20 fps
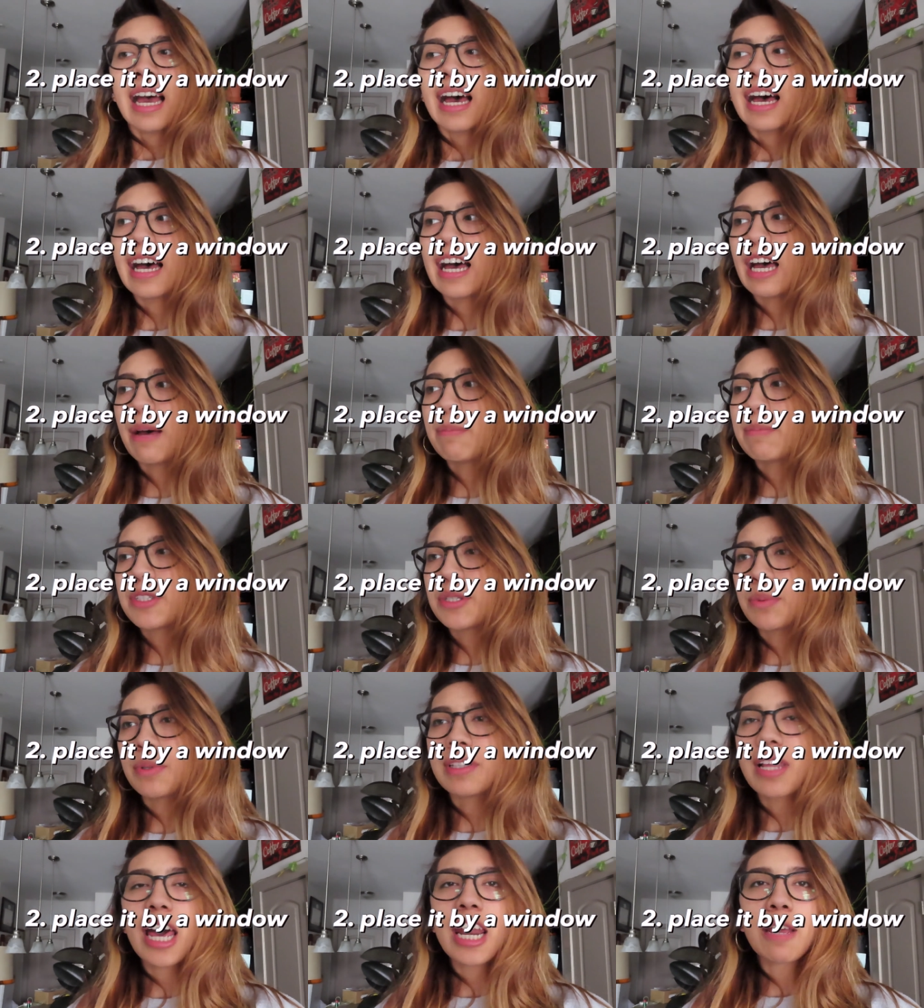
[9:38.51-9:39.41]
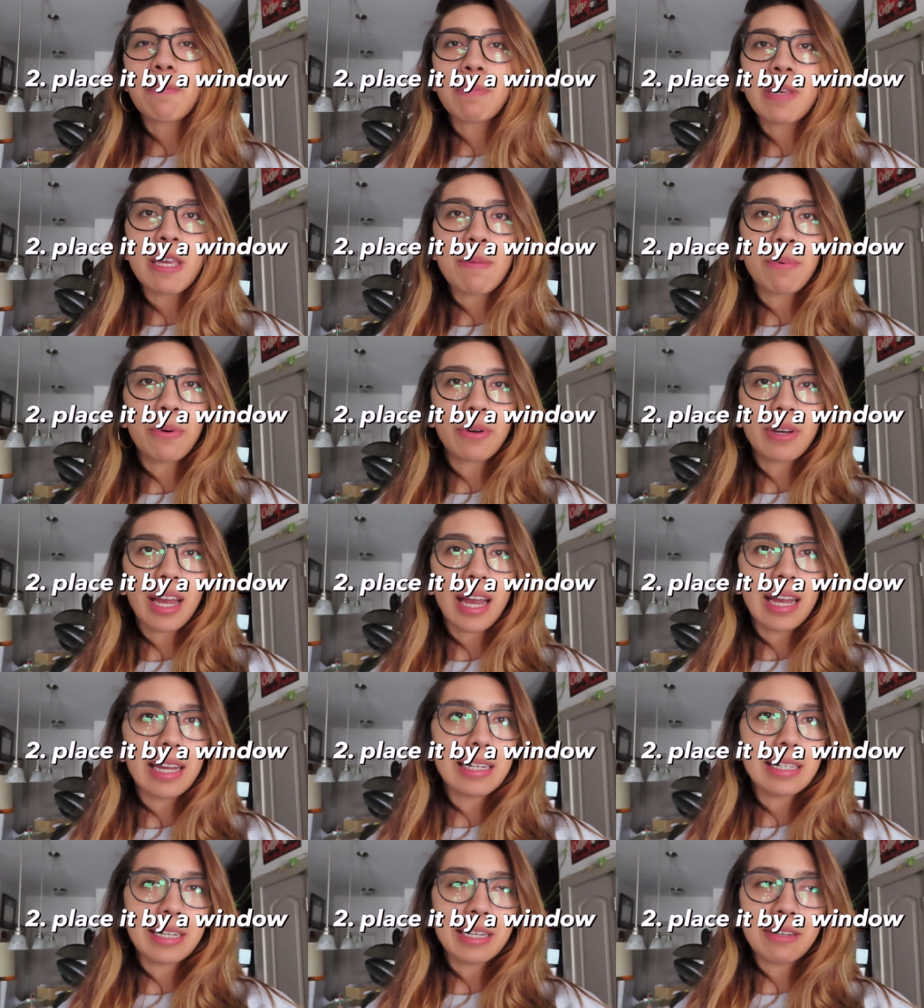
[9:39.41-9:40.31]
So a lot of people
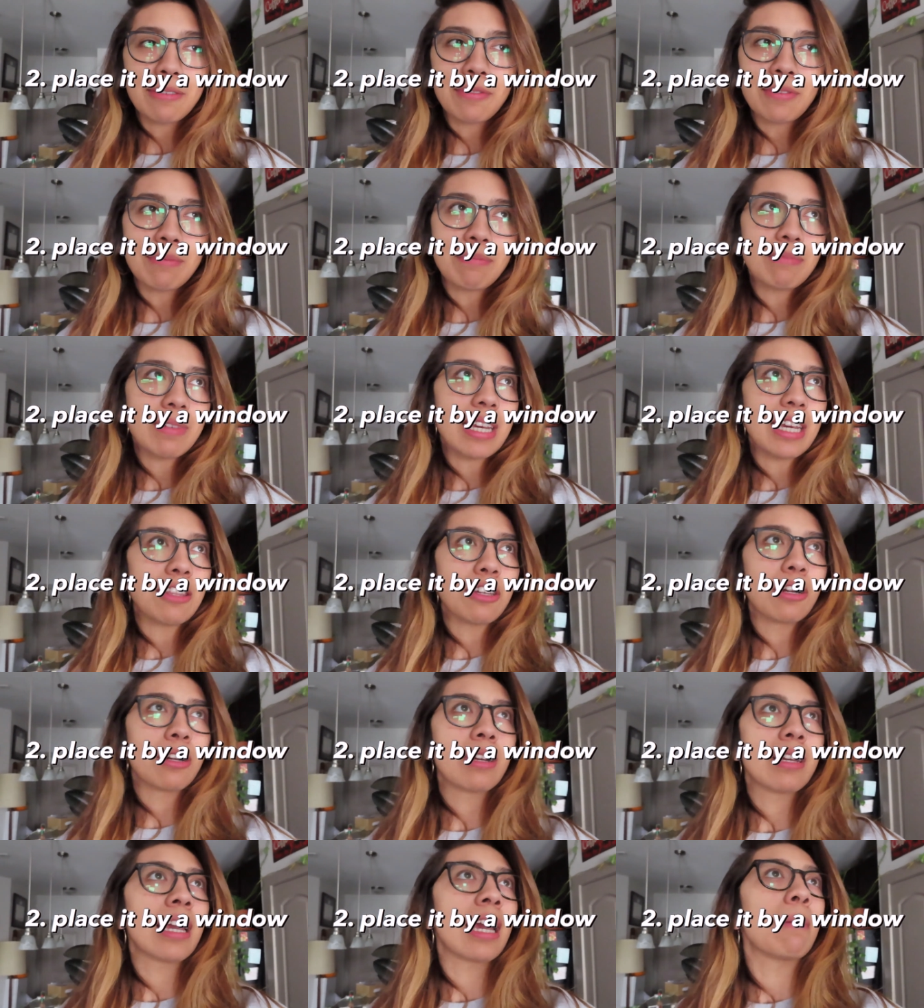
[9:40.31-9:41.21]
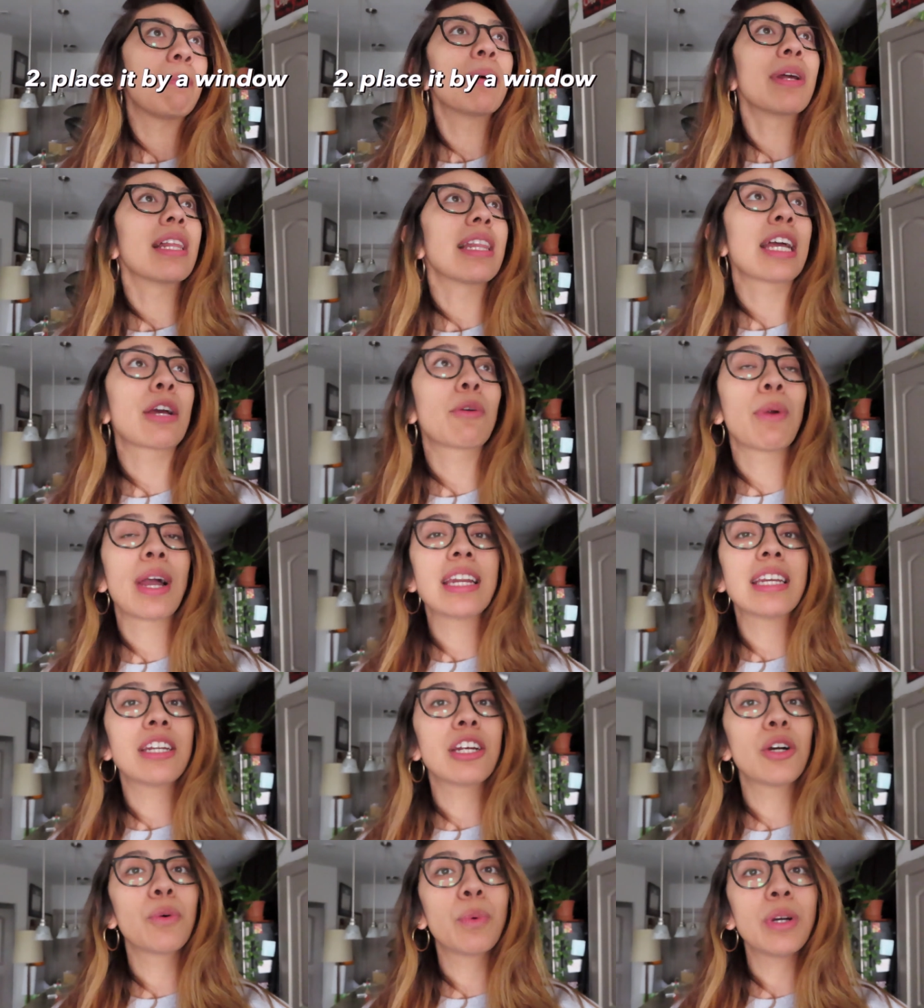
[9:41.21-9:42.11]
kind of either put it like right
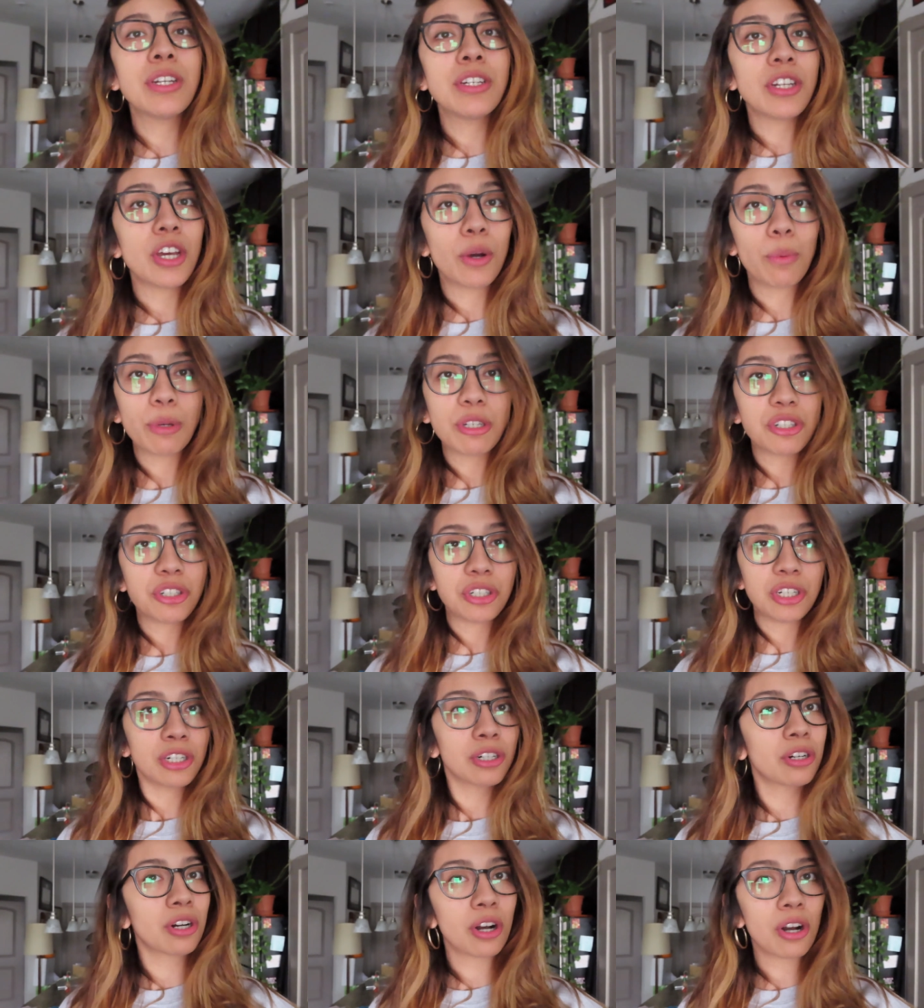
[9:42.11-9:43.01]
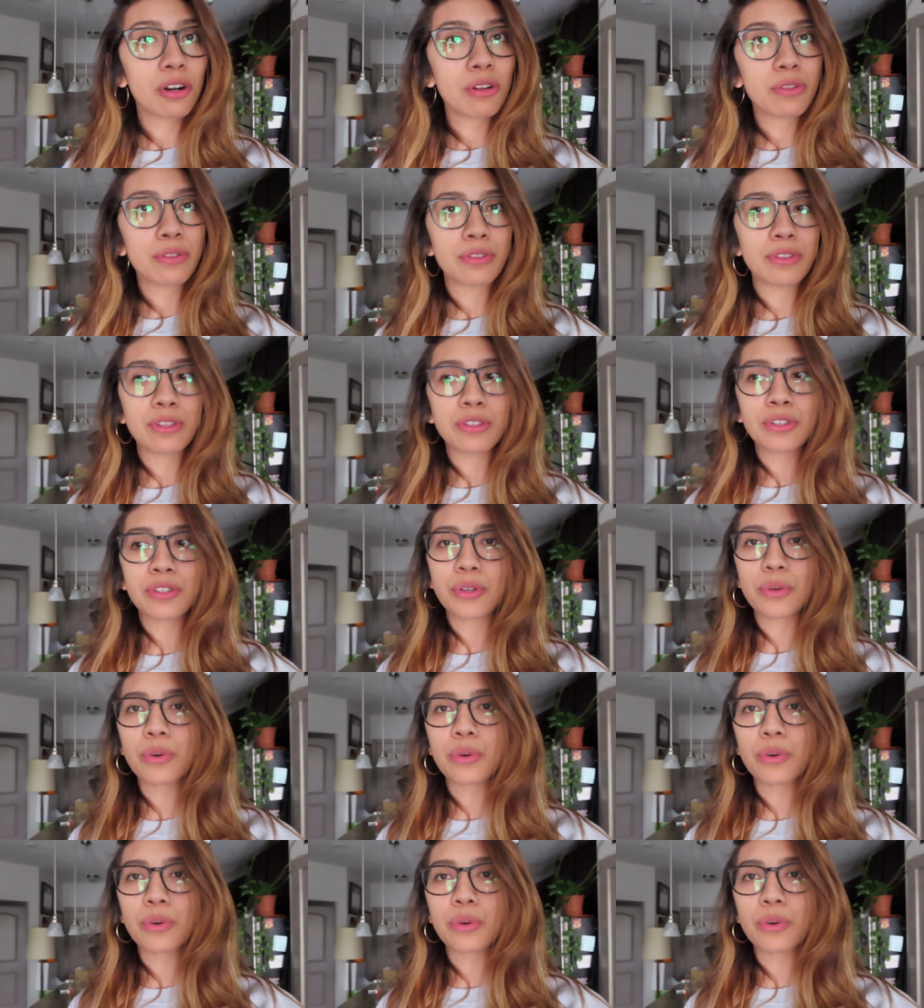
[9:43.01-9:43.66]
near a window with sheer curtains,